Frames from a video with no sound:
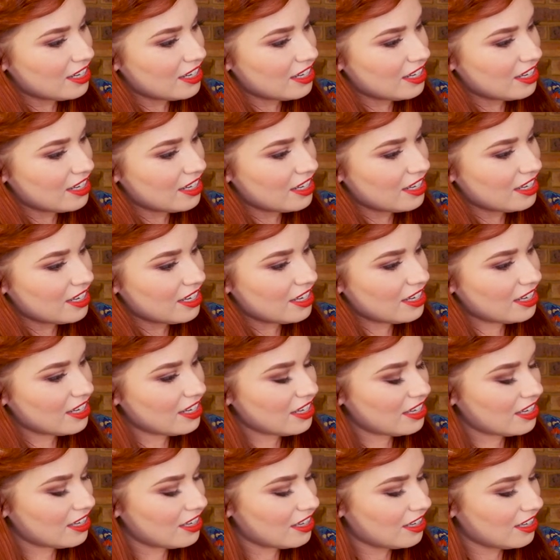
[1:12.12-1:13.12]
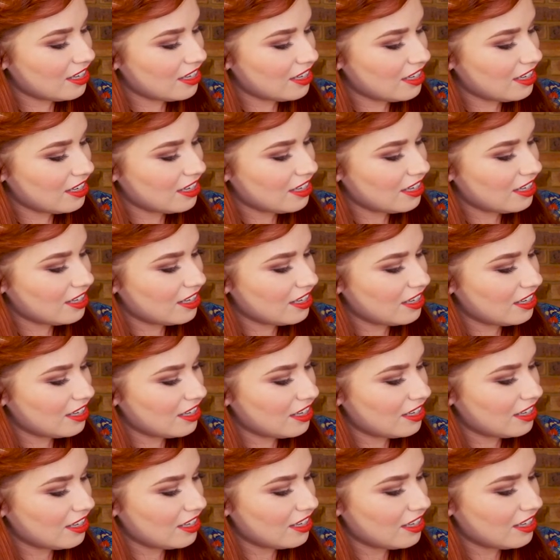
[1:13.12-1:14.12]

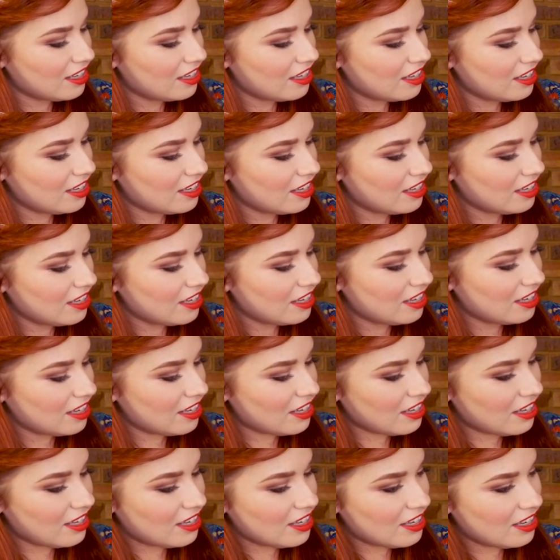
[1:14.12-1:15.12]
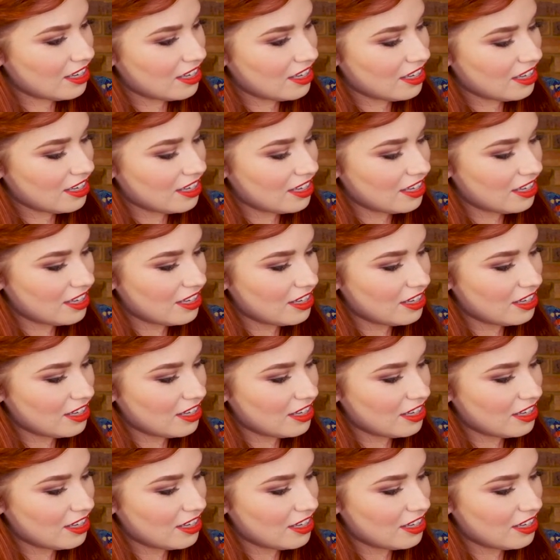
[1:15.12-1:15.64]
Nothing is said.